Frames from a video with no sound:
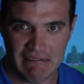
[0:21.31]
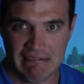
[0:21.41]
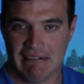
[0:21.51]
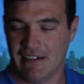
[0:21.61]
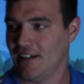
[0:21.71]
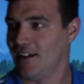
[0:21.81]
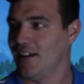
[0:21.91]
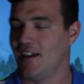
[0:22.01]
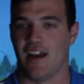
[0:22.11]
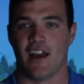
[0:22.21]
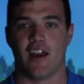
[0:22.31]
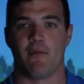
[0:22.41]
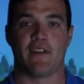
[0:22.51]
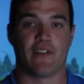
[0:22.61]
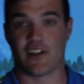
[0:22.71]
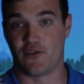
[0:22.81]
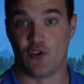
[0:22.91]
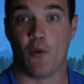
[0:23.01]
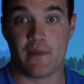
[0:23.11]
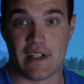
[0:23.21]
Um, if I'd have
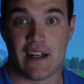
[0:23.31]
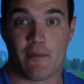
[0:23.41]
jumped in,